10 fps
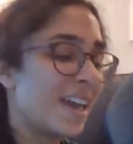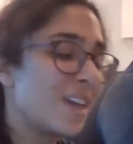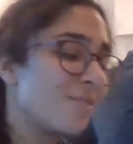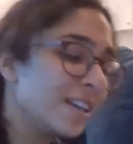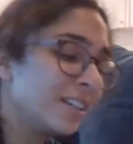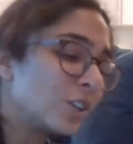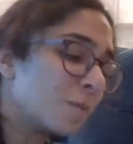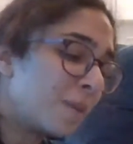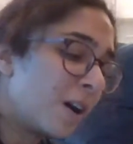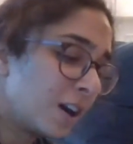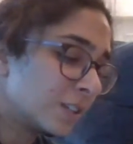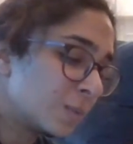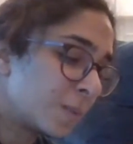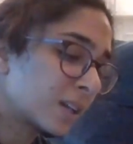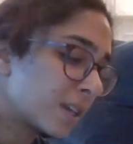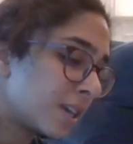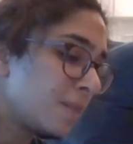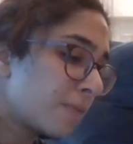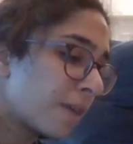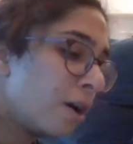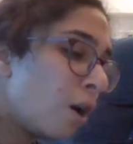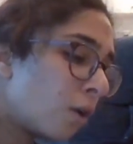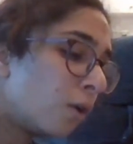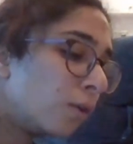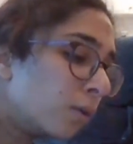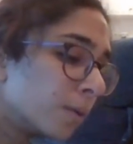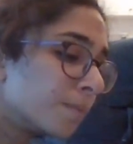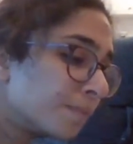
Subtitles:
Erase your parts, but keep the whole.